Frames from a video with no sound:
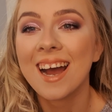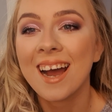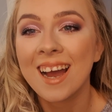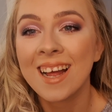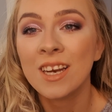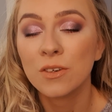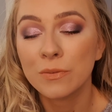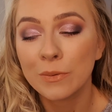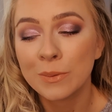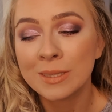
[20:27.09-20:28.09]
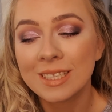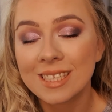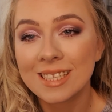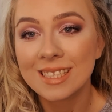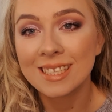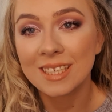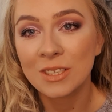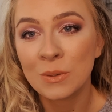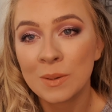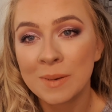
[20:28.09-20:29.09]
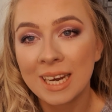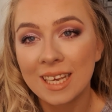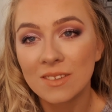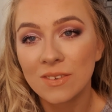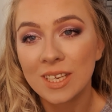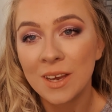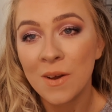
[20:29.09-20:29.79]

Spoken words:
I look forward to seeing you in my next video.